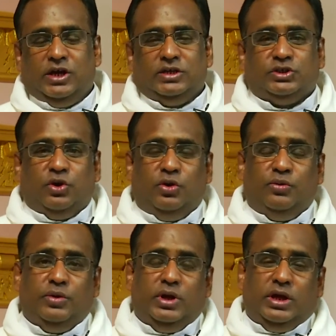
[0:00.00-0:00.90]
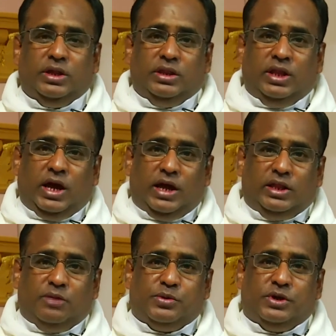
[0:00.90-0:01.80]
And so the
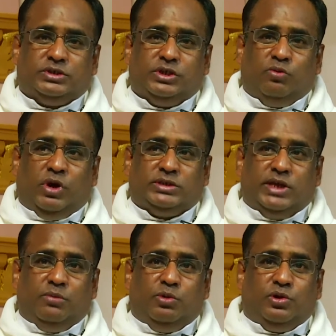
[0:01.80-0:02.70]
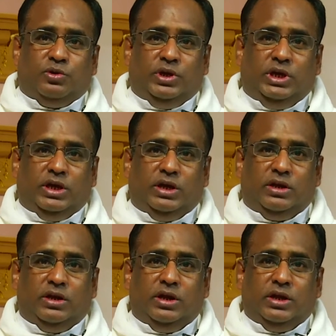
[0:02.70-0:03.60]
other person was able to
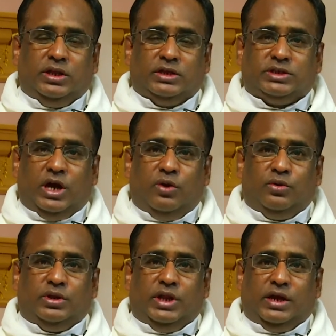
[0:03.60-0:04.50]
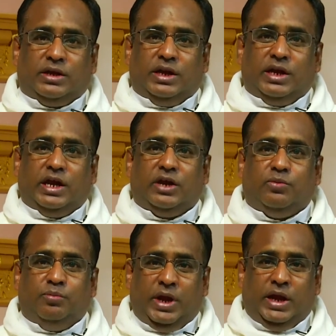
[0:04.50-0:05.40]
hear the sound that
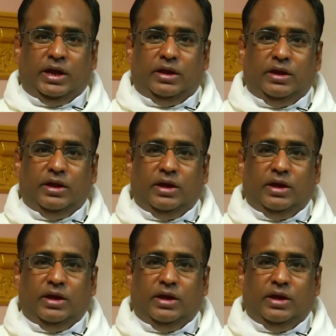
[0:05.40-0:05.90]
cricket made